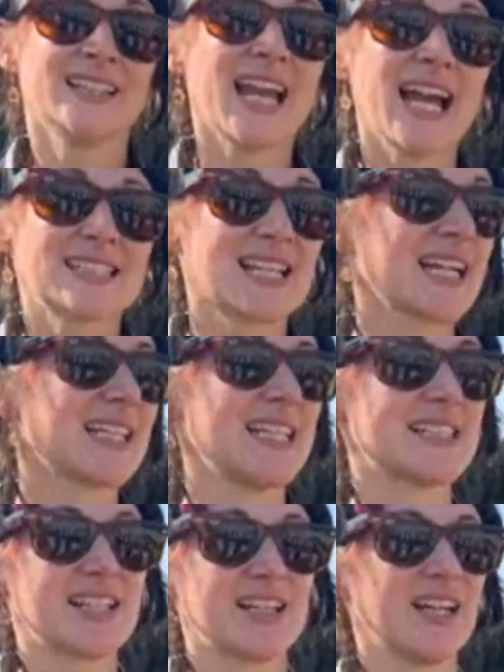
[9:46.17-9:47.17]
Yeah,
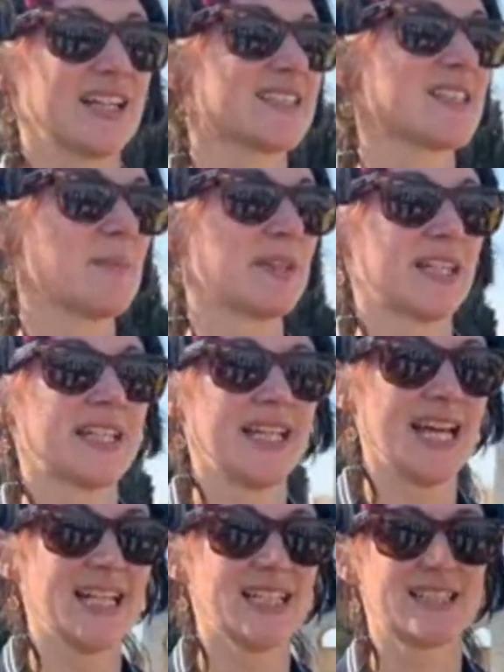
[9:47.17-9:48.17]
exactly. So like some of the
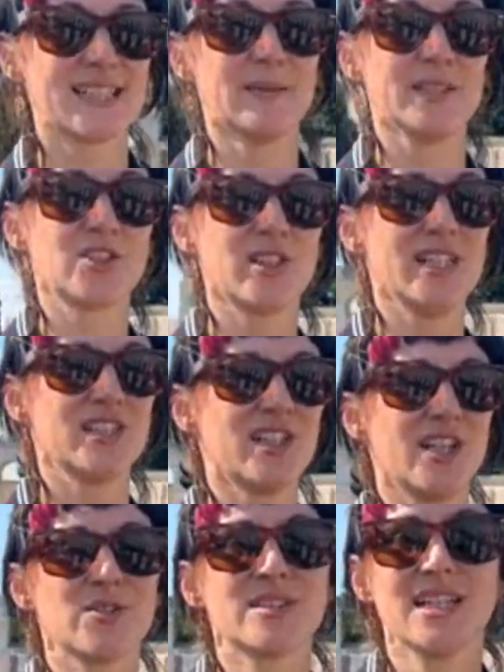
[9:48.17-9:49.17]
Canadian cemeteries,
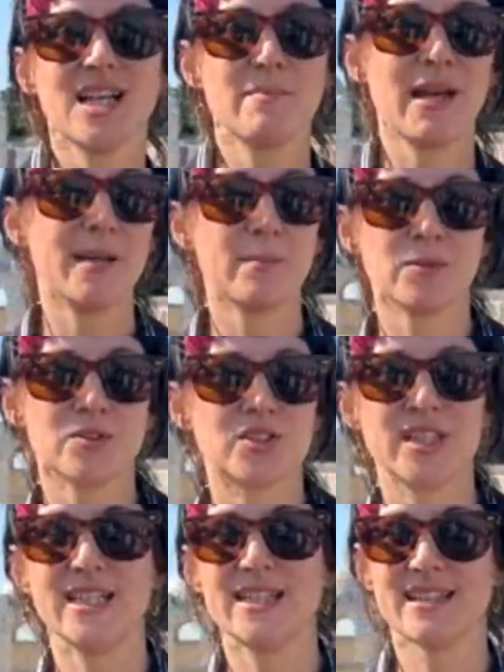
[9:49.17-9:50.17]
you'll see like maple
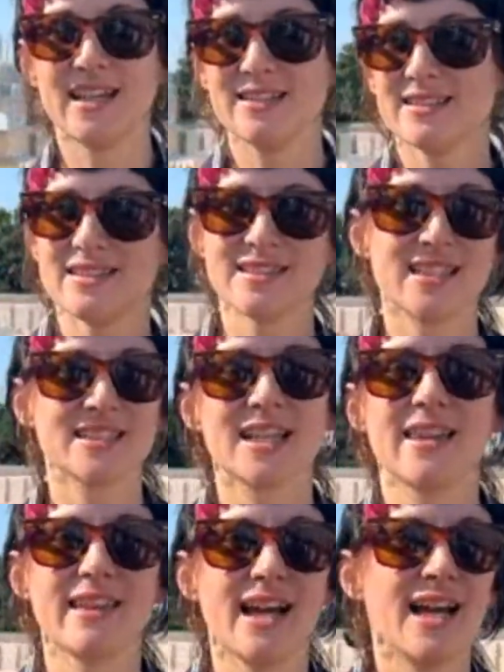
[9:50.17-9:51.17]
trees, aces, things
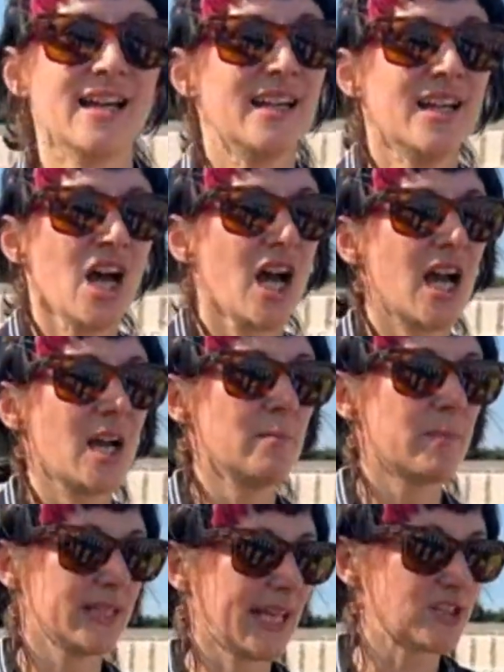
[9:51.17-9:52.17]
like that.
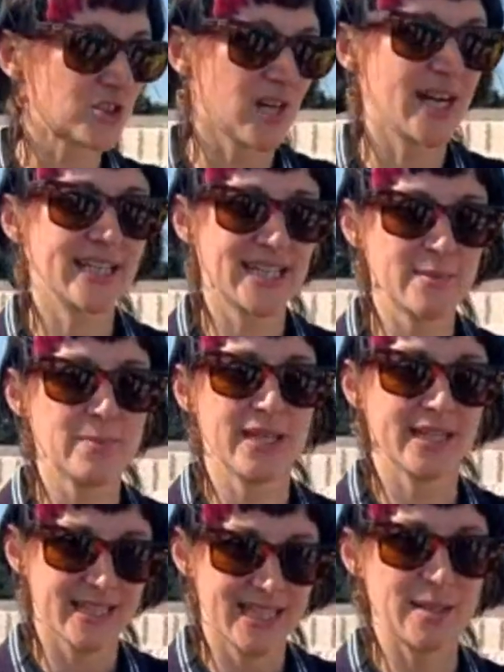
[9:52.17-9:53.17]
But they try and keep
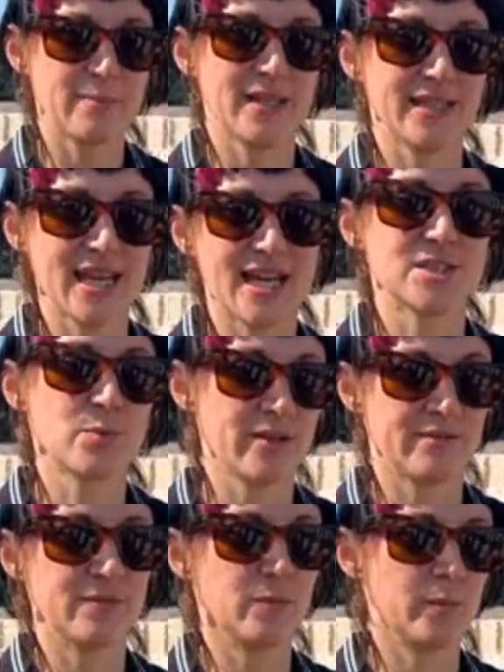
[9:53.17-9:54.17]
it in keeping, yes,
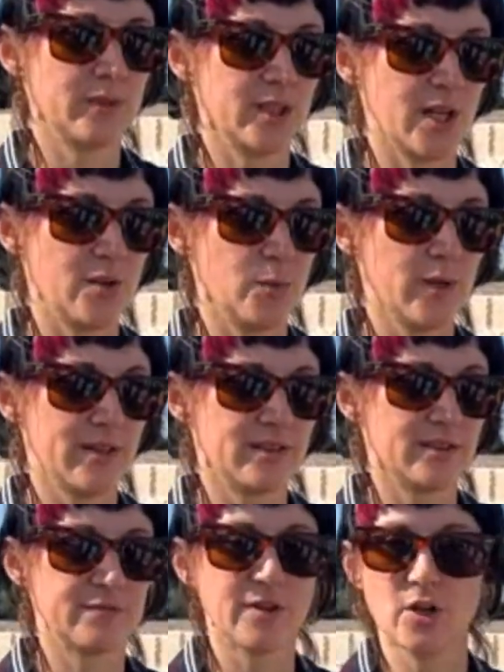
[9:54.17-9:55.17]
with
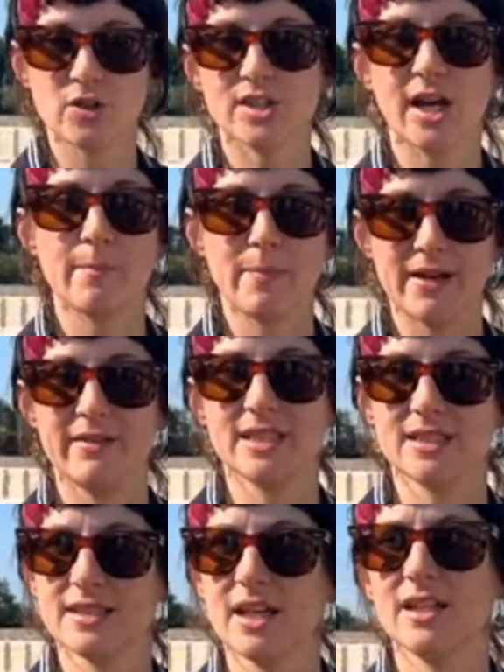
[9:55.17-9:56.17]
with the folks that are buried
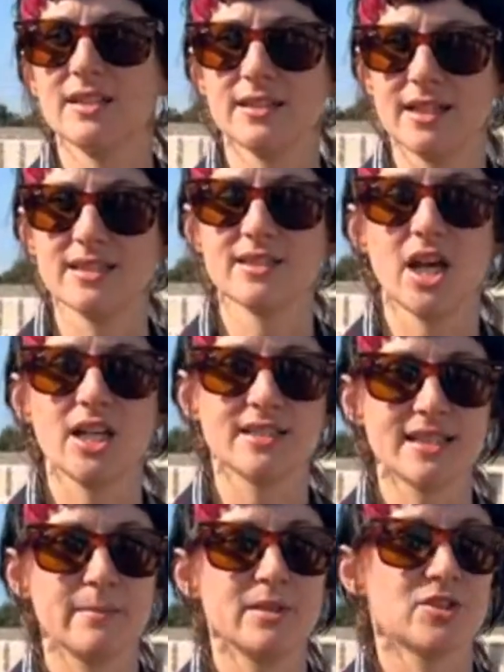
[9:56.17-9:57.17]
in certain
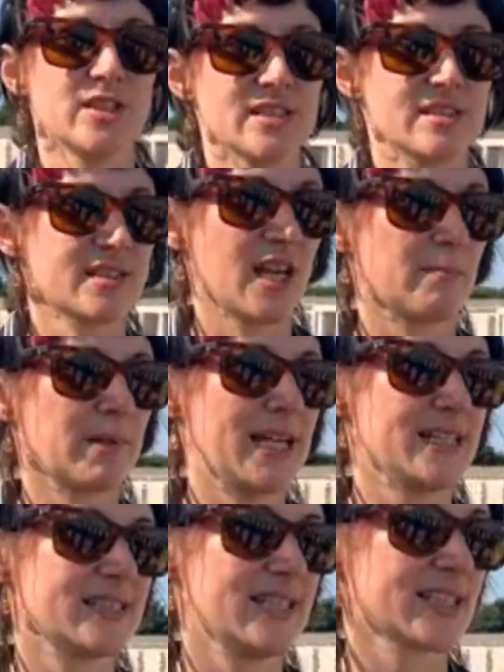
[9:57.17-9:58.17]
cemeteries and certain
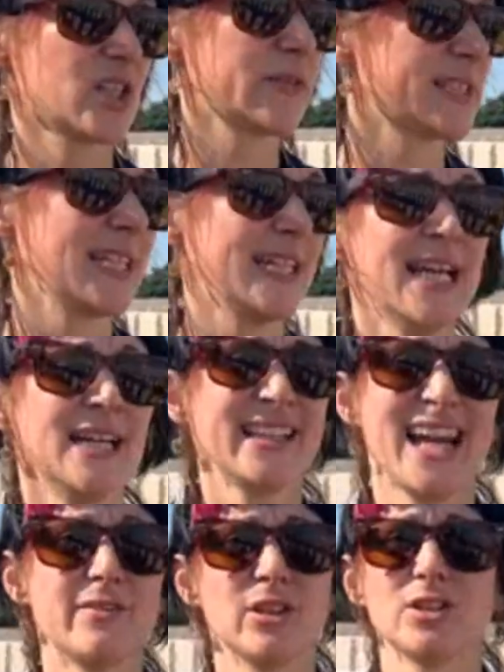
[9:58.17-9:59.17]
places, and obviously
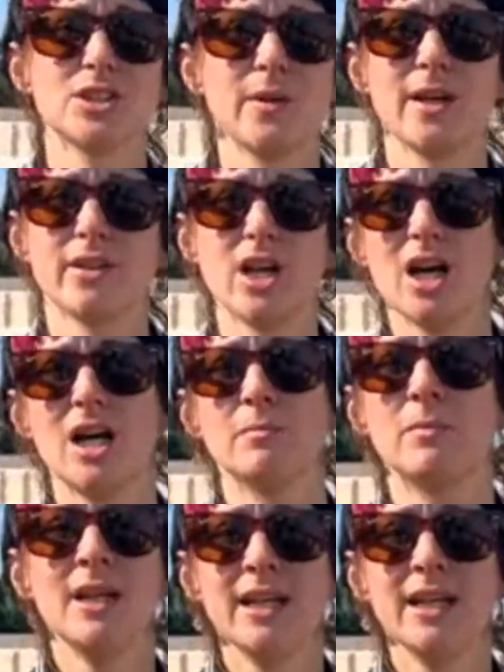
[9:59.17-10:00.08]
they have a lot to overcome